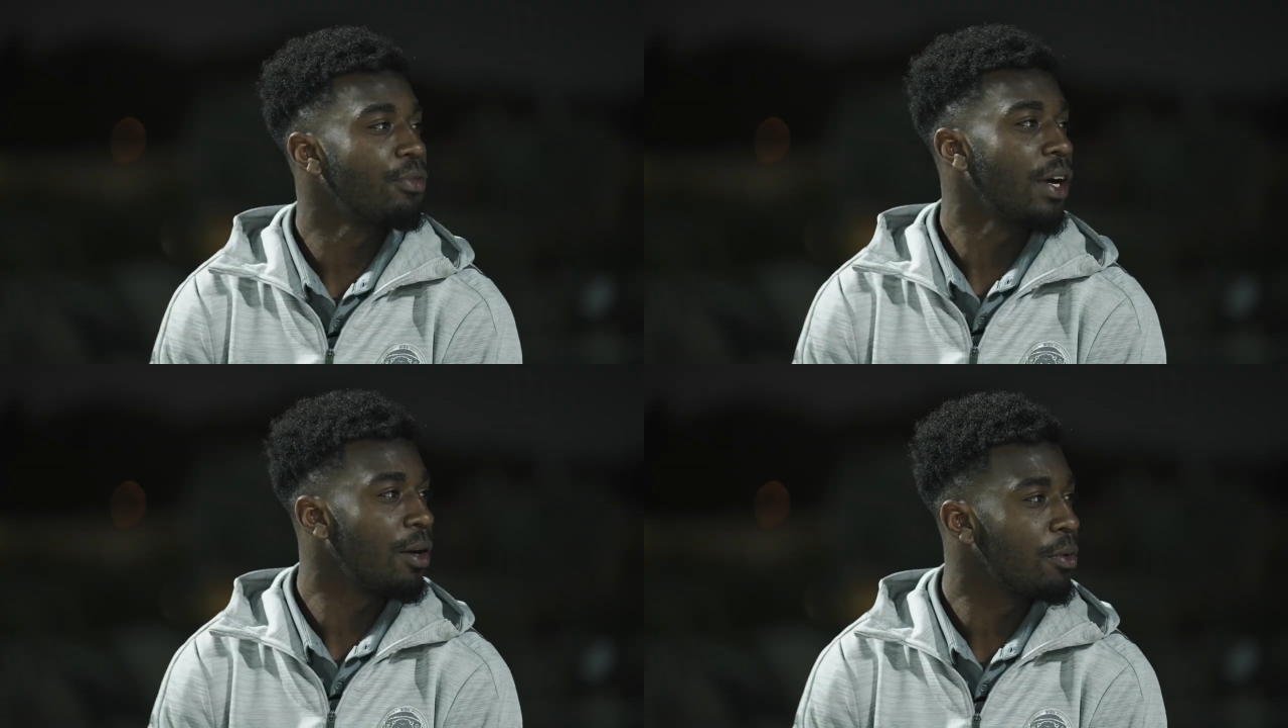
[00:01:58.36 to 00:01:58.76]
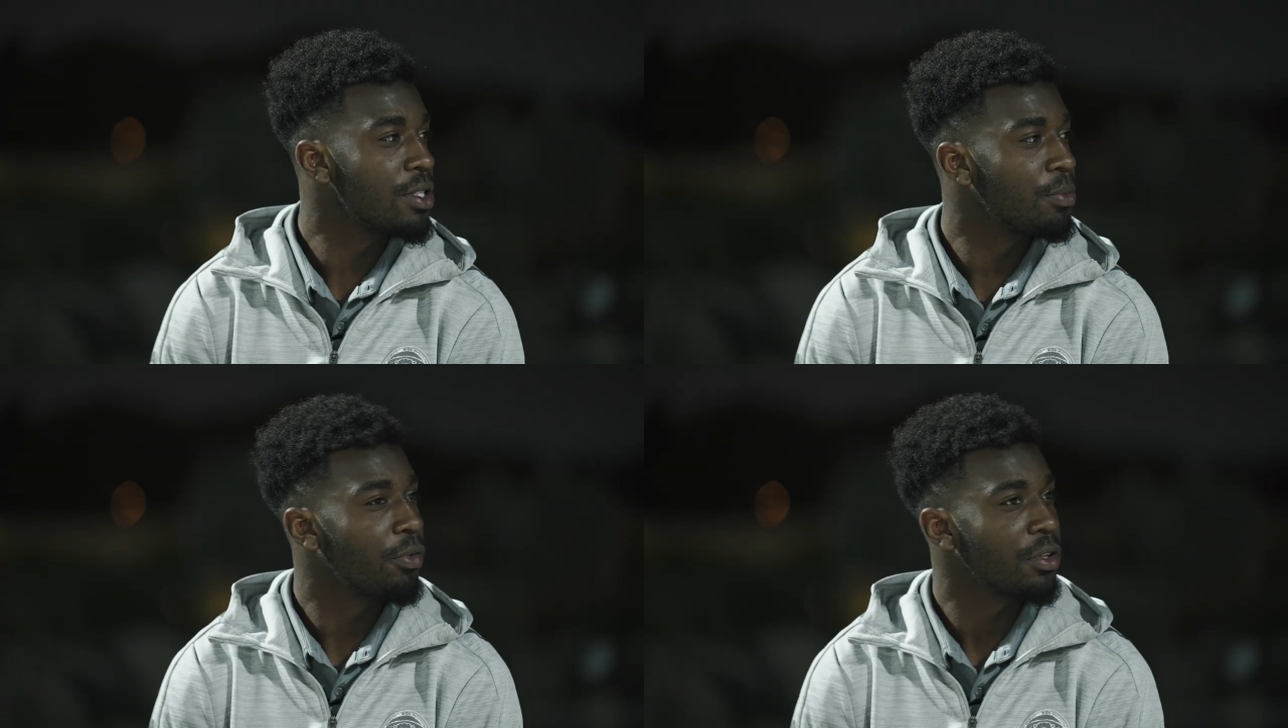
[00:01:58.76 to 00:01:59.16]
father
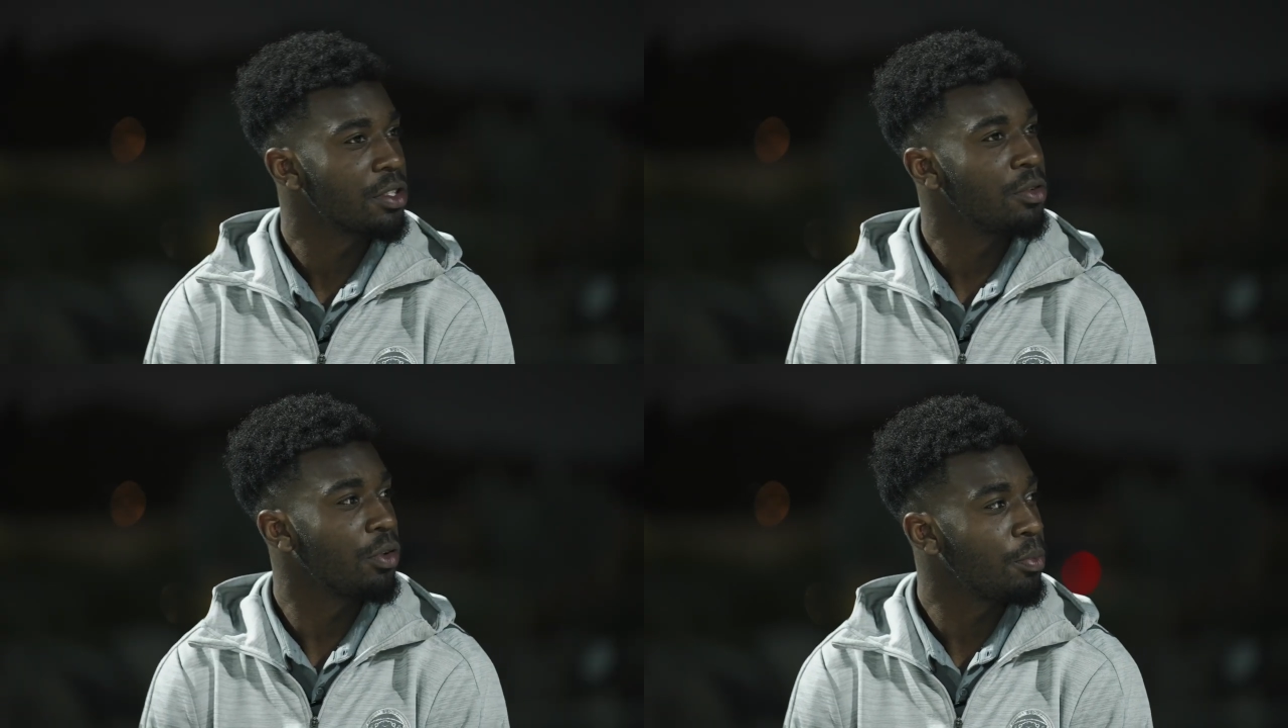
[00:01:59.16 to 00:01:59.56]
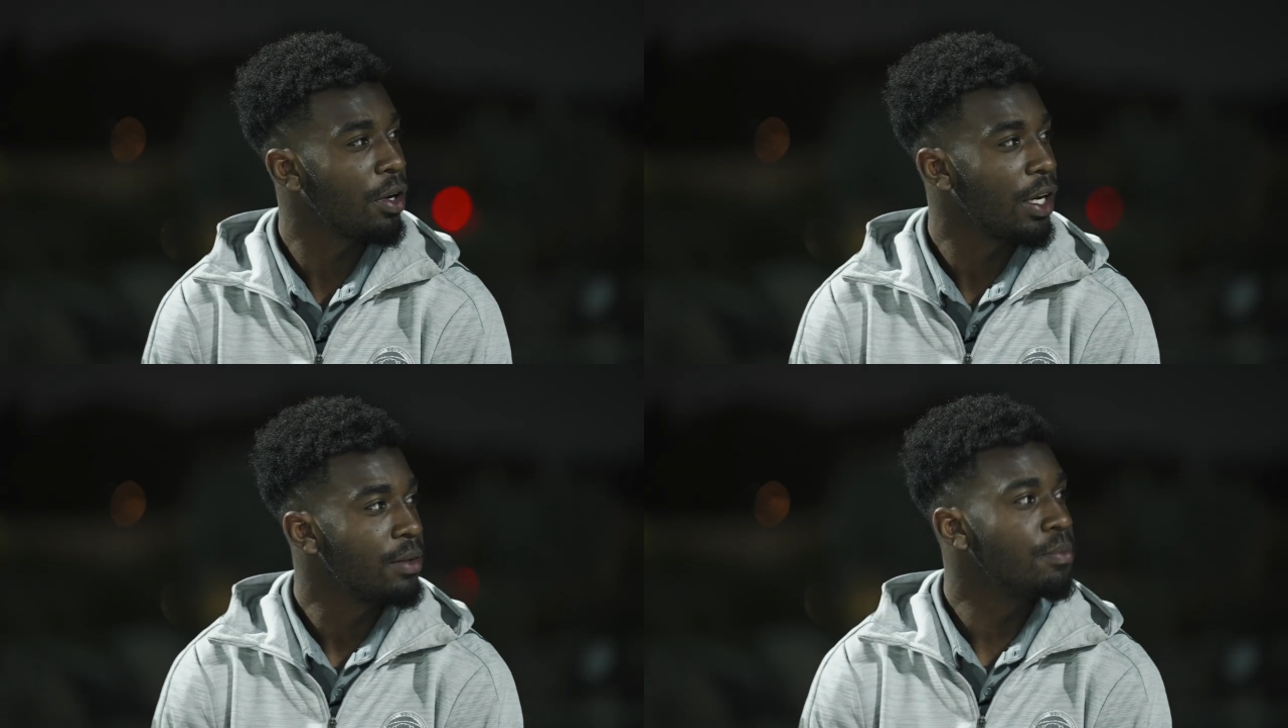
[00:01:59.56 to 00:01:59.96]
was a professional
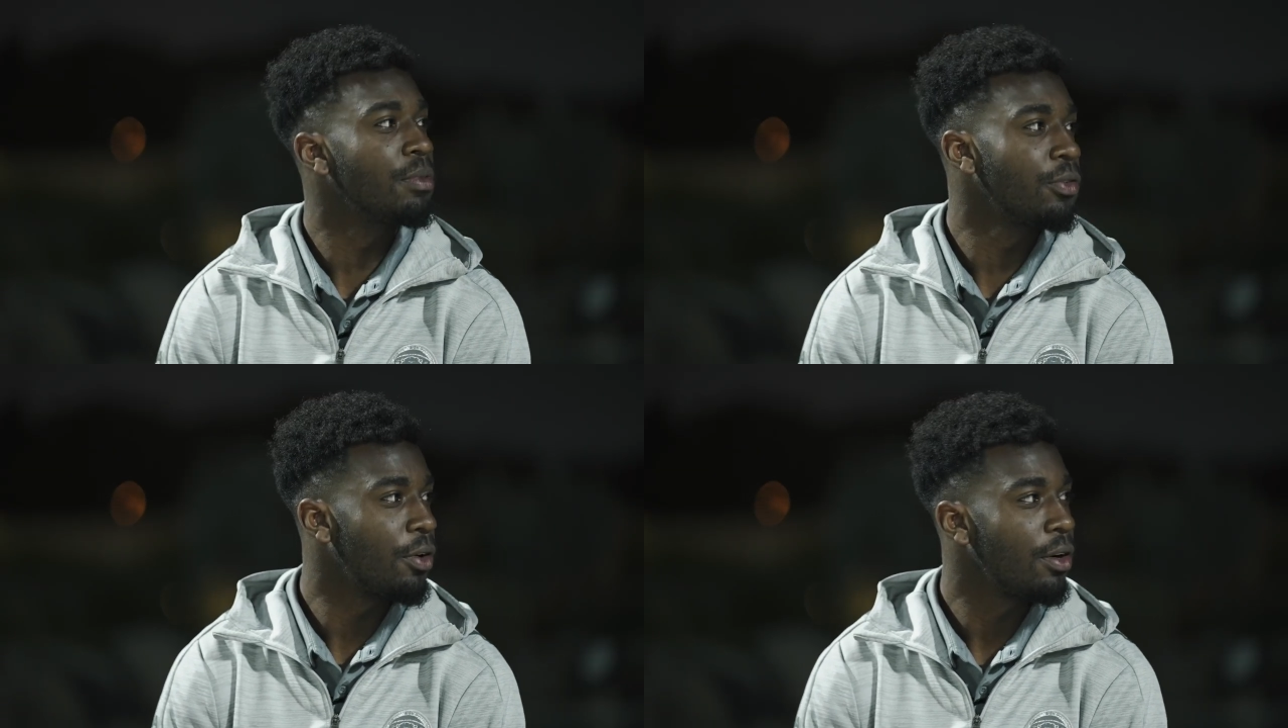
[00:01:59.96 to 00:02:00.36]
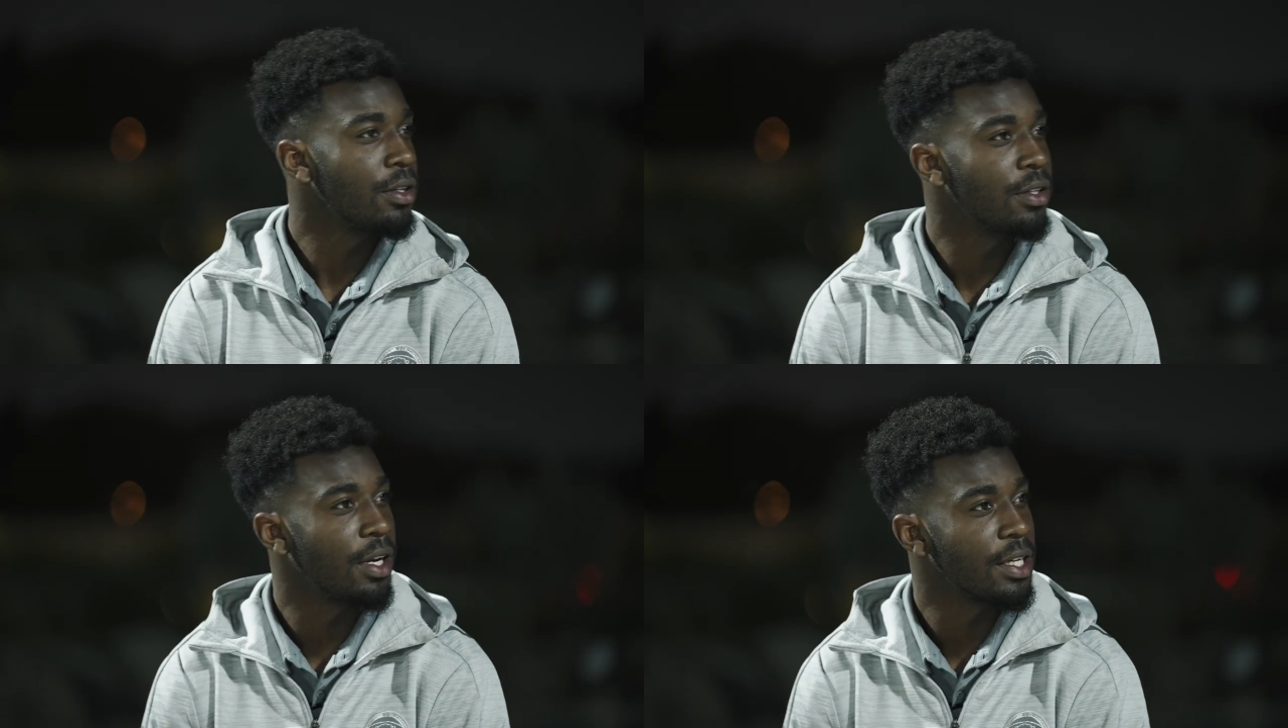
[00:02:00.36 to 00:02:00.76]
footballer
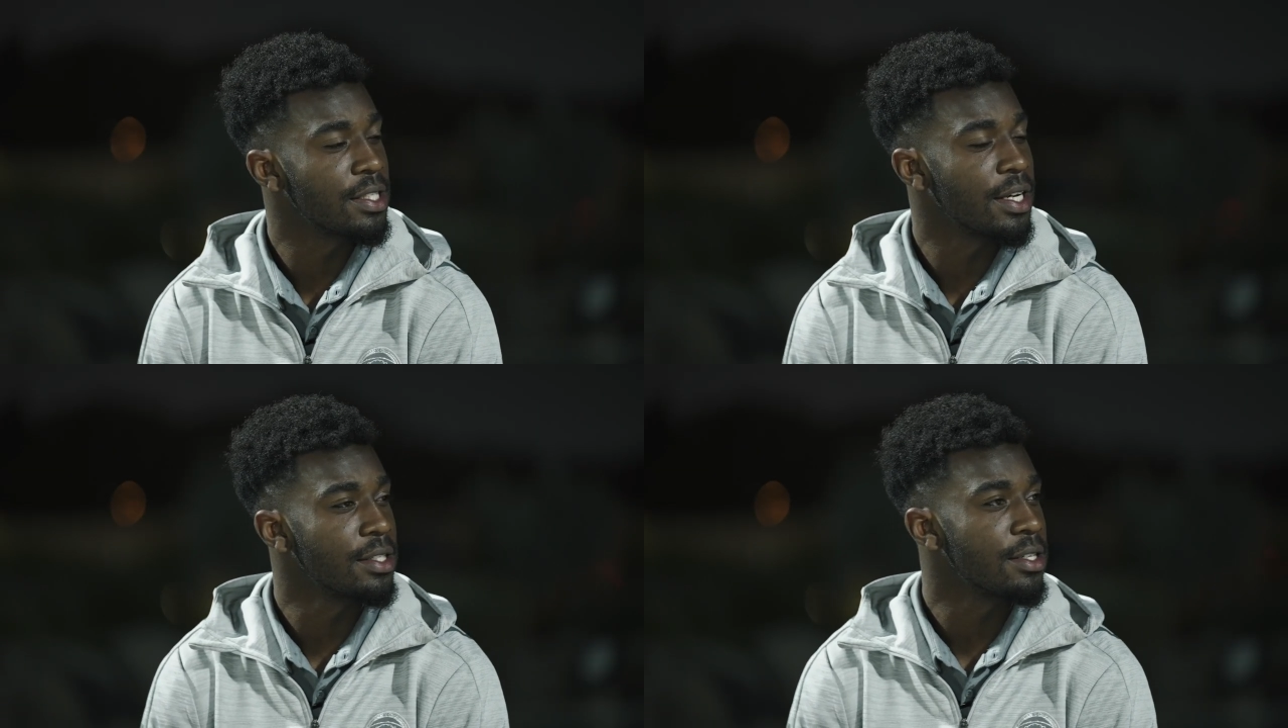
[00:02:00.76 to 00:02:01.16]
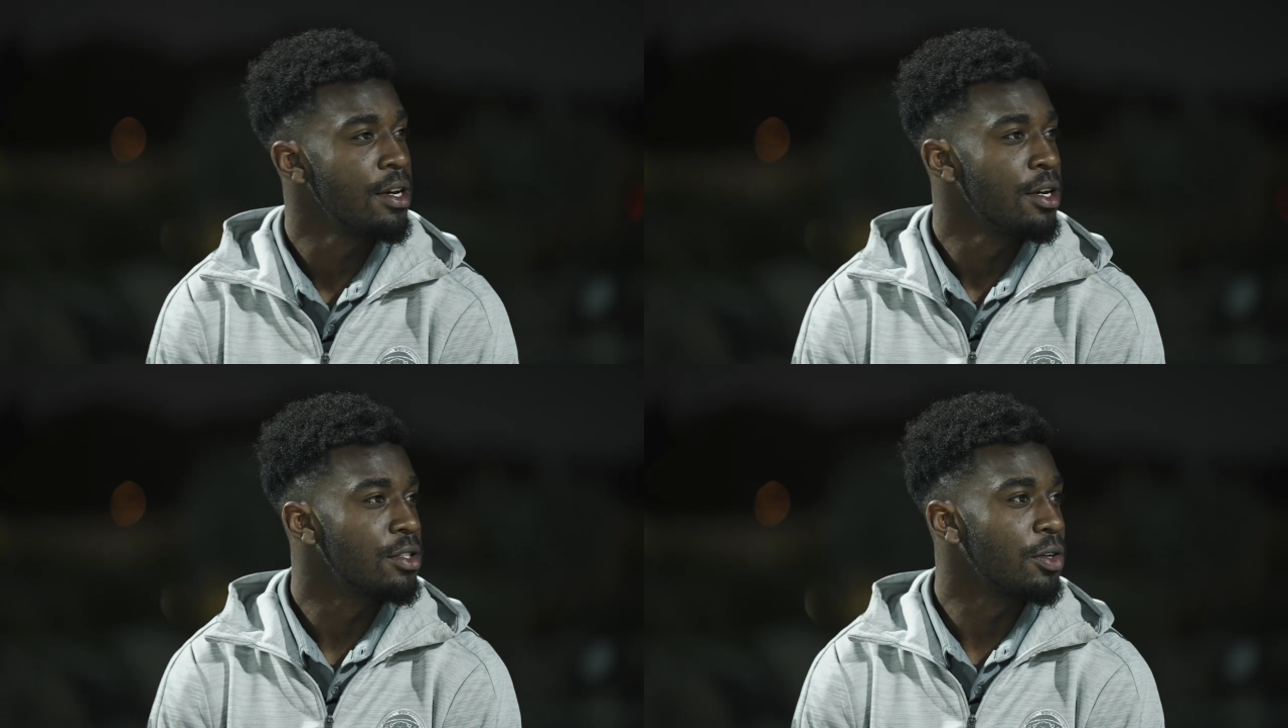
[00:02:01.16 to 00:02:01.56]
before the last years,
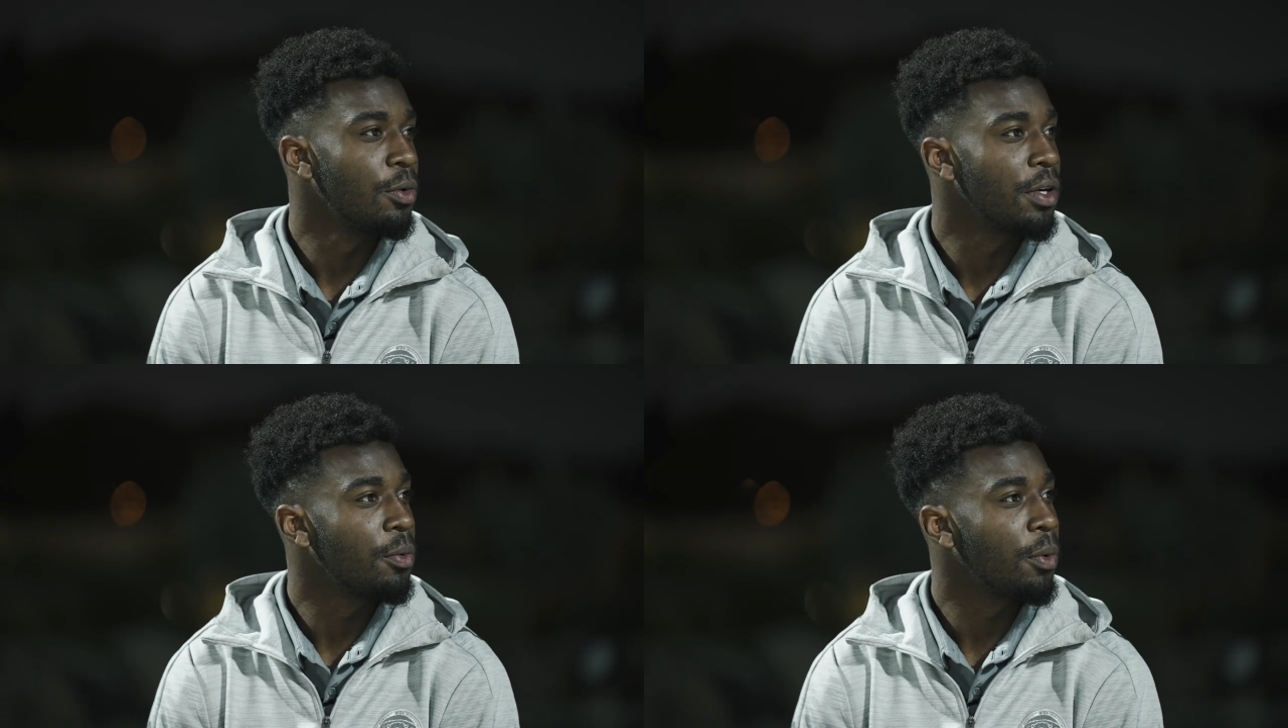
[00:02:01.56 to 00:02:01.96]
so he